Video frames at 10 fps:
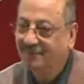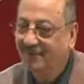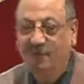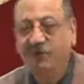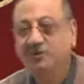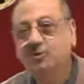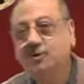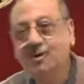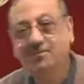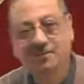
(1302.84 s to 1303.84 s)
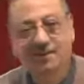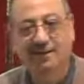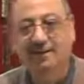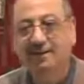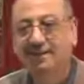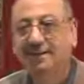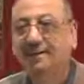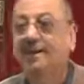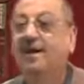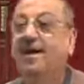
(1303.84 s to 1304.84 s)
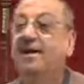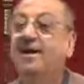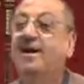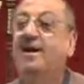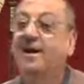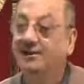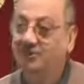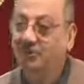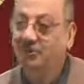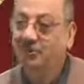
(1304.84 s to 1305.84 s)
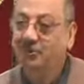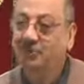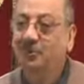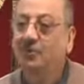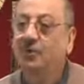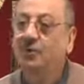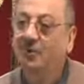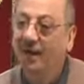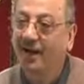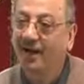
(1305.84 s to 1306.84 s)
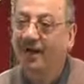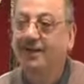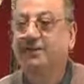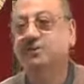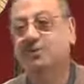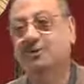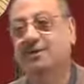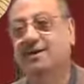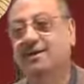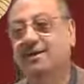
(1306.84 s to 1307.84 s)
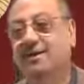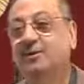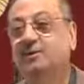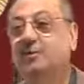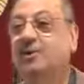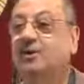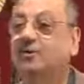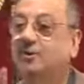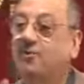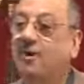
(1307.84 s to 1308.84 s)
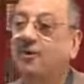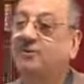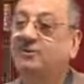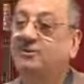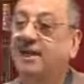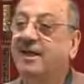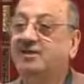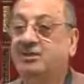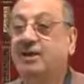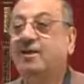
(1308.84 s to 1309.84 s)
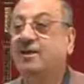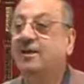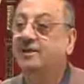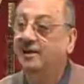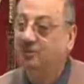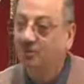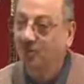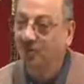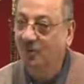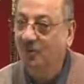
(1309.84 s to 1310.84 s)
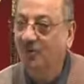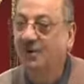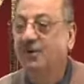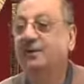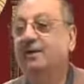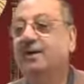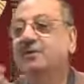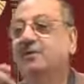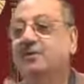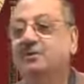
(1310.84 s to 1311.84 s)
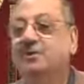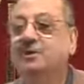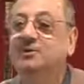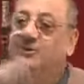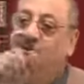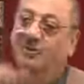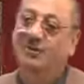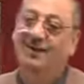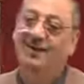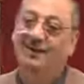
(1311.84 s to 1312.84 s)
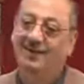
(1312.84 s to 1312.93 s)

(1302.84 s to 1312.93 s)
what is shukran, brother? Ana ashkuruka shukran. So because the verb is there, shakara yashkuru, you can use shukran.